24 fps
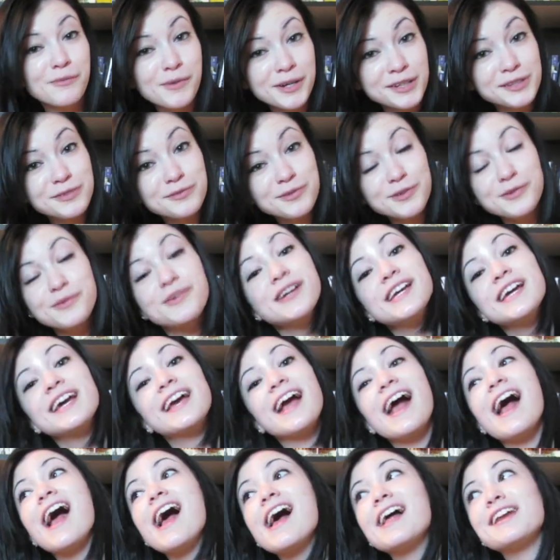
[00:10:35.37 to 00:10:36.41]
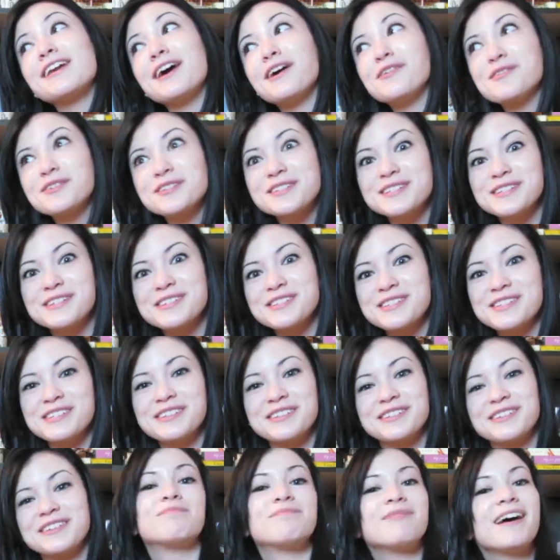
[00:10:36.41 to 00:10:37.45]
a wonderful week, and I will see you
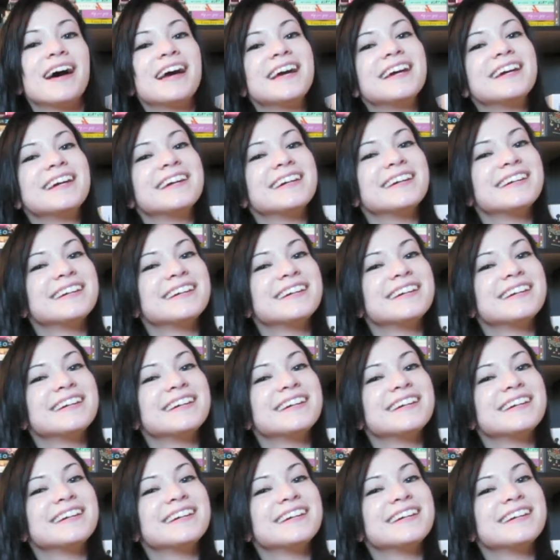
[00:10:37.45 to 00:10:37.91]
soon. Bye!